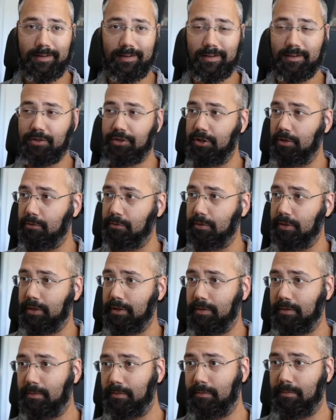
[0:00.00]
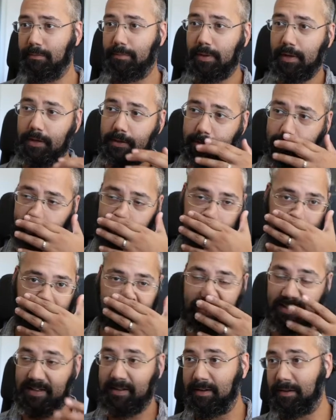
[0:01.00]
children
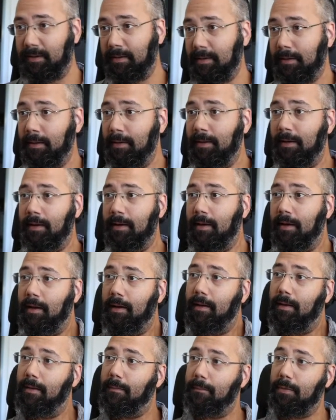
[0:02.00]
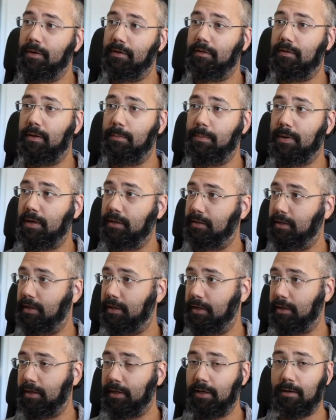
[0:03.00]
party, birthday party
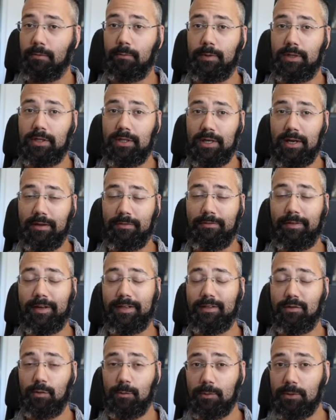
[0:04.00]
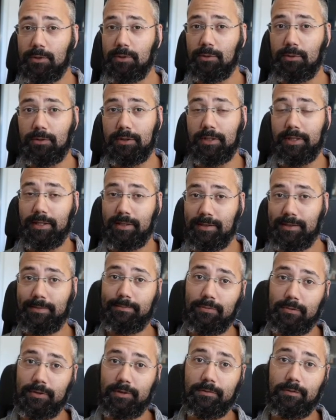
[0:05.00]
area, which I find super cool that they
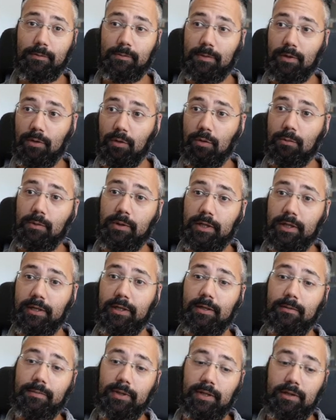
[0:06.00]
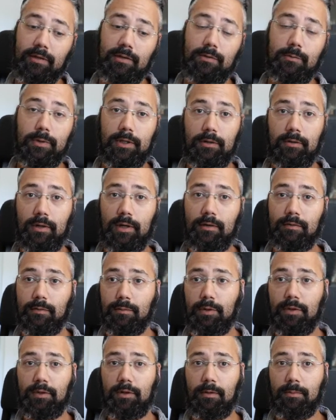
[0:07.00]
separate from the normal area, because when you have a
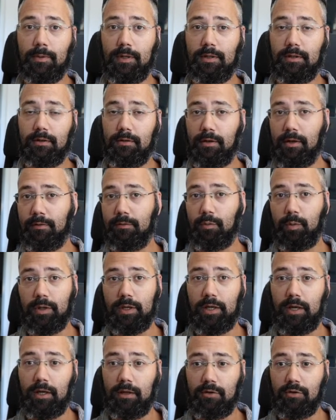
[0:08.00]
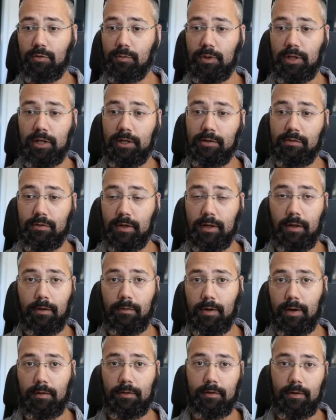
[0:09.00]
birthday party and you have 20 German kids running
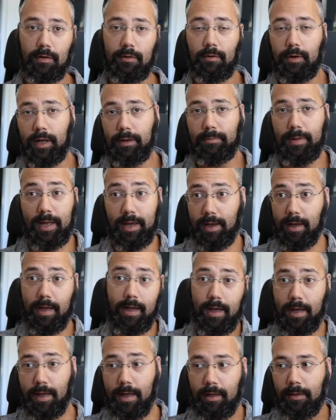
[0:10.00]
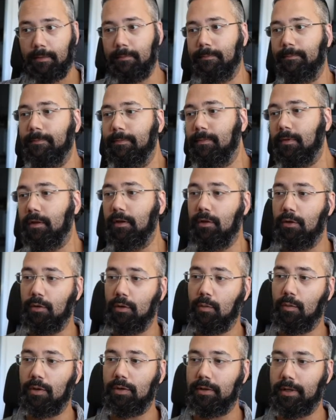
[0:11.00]
around and going like, "Rah!" You
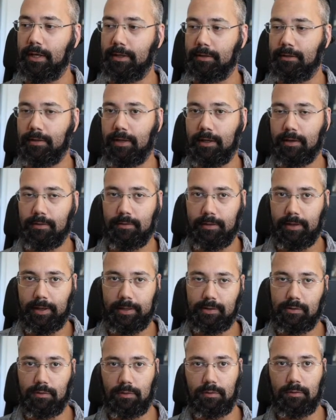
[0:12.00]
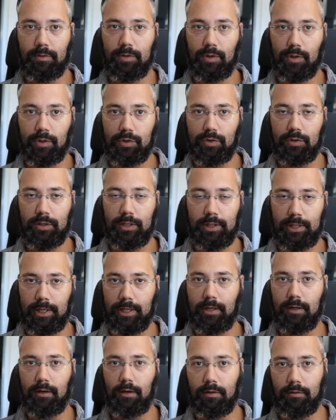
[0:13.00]
don't want that like next to you. And also they
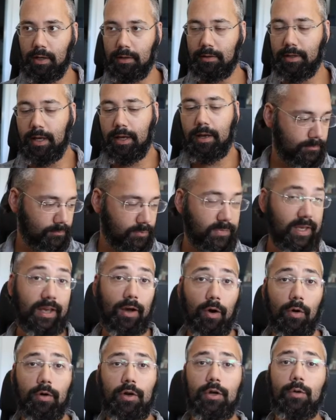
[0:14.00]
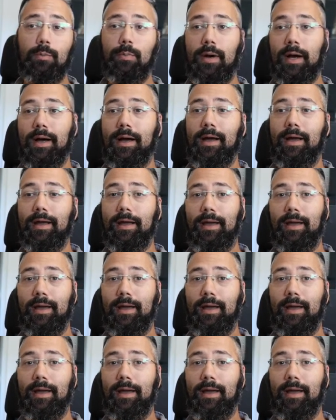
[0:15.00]
take a lot of, they occupy